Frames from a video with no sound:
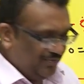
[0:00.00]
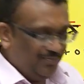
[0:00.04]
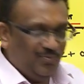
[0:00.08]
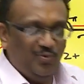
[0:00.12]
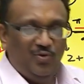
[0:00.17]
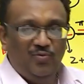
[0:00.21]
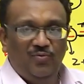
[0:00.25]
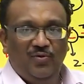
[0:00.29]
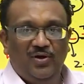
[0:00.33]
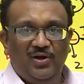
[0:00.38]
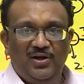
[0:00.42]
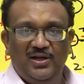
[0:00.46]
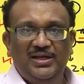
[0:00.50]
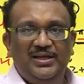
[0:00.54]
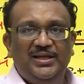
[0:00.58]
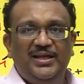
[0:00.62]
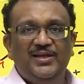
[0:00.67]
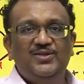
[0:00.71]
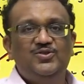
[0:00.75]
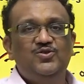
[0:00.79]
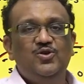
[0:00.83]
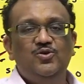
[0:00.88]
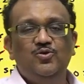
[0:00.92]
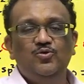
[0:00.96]
remover. In
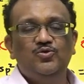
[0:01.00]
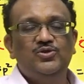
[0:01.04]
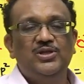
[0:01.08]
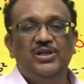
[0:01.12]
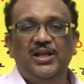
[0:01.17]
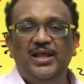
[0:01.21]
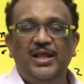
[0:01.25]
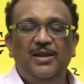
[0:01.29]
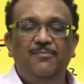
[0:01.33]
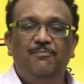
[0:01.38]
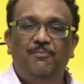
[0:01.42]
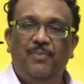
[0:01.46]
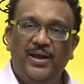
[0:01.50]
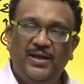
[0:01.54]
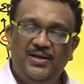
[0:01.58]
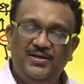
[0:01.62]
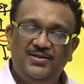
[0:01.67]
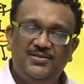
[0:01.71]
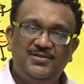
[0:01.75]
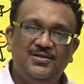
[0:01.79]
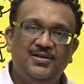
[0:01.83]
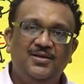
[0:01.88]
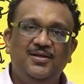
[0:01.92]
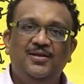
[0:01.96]
case you use a nail
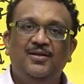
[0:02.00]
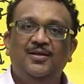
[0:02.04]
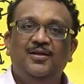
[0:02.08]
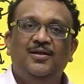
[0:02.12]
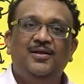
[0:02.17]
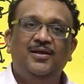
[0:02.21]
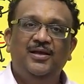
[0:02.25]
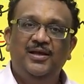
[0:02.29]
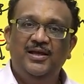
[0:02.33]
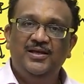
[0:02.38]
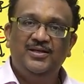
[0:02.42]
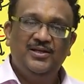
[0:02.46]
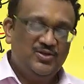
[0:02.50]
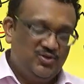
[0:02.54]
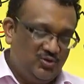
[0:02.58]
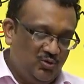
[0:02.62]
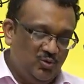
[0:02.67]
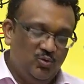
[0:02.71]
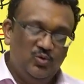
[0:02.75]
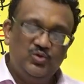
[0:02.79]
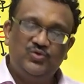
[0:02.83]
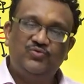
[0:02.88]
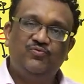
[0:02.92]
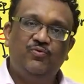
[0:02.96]
paint, it is
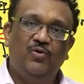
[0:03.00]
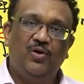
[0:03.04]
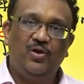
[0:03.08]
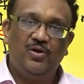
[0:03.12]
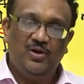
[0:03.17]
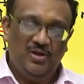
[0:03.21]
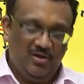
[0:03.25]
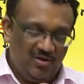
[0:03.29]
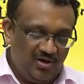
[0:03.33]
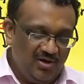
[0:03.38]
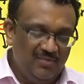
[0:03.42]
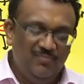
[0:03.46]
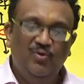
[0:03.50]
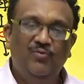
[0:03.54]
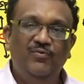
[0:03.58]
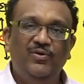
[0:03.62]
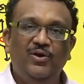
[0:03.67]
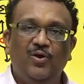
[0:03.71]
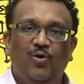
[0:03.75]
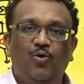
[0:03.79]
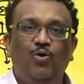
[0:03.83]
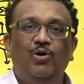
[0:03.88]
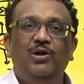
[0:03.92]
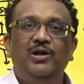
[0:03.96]
used for
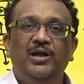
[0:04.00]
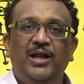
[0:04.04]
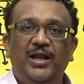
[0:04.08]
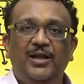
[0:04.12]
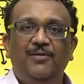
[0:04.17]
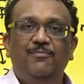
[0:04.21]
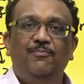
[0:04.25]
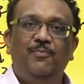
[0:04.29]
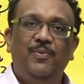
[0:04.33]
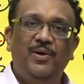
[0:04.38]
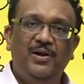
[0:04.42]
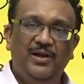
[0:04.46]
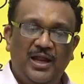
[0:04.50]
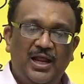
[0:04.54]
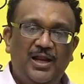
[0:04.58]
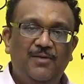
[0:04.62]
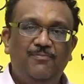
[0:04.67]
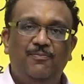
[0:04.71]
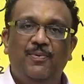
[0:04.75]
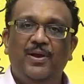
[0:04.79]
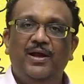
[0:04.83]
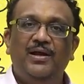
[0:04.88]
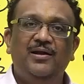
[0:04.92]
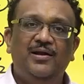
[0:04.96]
removing old nail
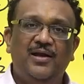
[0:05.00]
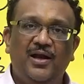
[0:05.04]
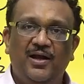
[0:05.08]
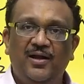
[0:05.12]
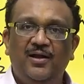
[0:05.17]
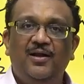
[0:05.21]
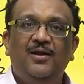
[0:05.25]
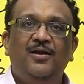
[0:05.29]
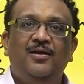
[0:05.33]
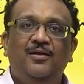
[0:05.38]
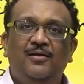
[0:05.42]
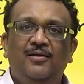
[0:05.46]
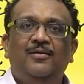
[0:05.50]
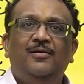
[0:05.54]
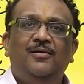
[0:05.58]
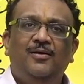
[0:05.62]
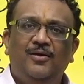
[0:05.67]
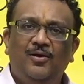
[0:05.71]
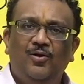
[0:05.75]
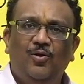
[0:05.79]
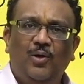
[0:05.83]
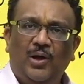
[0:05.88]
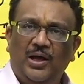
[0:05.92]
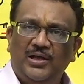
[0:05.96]
paint and
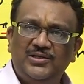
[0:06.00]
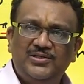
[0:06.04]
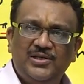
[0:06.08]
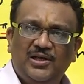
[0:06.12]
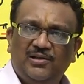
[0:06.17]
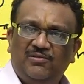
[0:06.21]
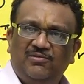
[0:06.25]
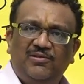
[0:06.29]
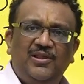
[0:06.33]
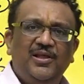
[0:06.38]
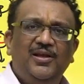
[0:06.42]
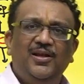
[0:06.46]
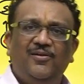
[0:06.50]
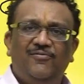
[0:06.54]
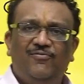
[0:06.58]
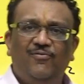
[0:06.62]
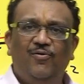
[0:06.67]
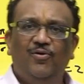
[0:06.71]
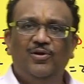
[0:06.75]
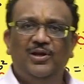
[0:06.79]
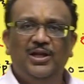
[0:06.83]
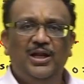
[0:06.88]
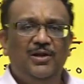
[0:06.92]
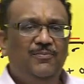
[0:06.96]
as a thinner
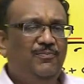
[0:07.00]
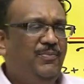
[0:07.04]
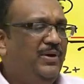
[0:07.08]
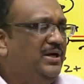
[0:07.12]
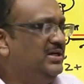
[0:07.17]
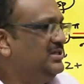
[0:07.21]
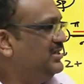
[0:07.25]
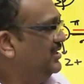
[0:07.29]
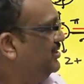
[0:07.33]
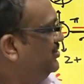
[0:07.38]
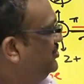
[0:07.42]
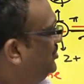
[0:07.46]
for nail paints in